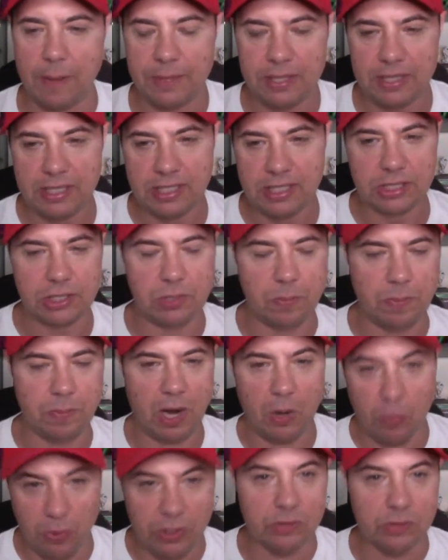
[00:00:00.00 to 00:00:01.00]
So, but I
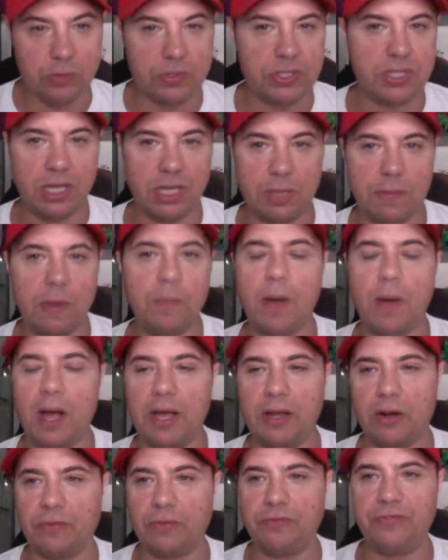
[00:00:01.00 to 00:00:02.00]
really was thinking about buying
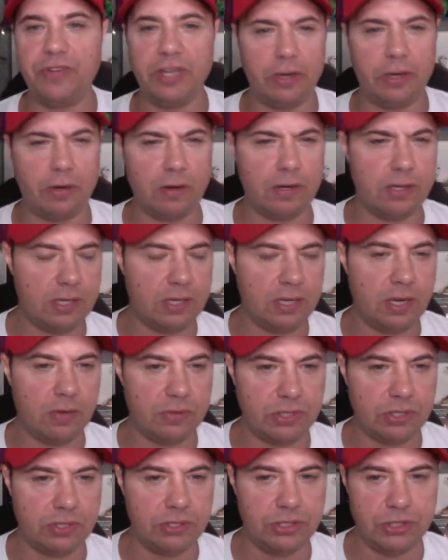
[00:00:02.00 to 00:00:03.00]
her figure, and I was
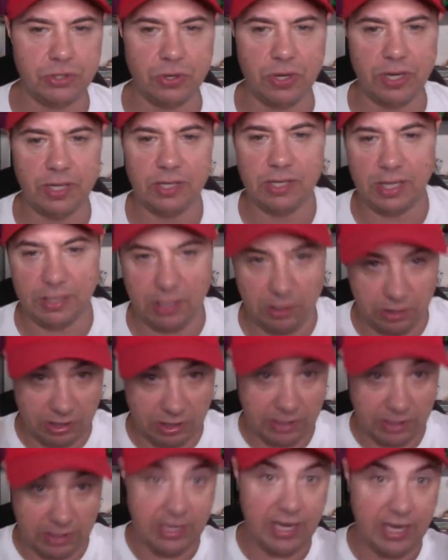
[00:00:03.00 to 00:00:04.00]
gonna enjoy like the
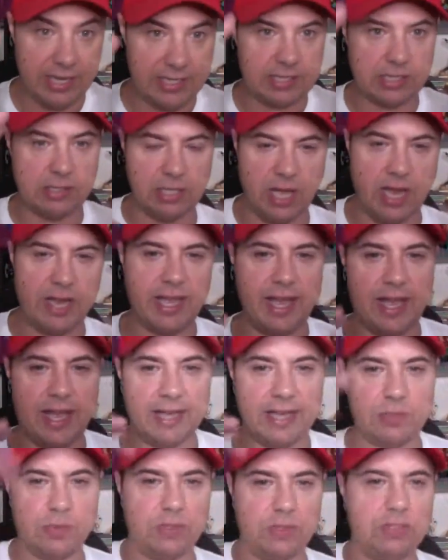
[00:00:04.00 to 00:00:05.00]
nice die cast
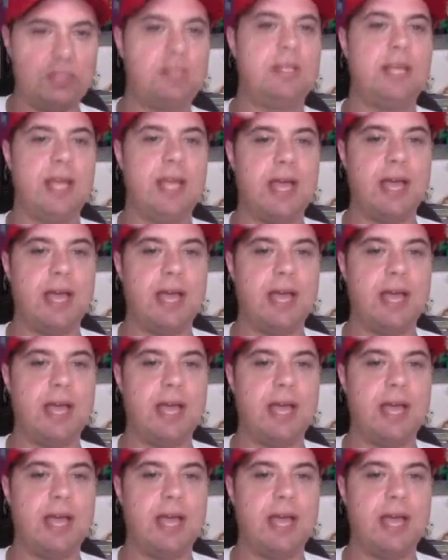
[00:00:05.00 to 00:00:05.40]
one that they had.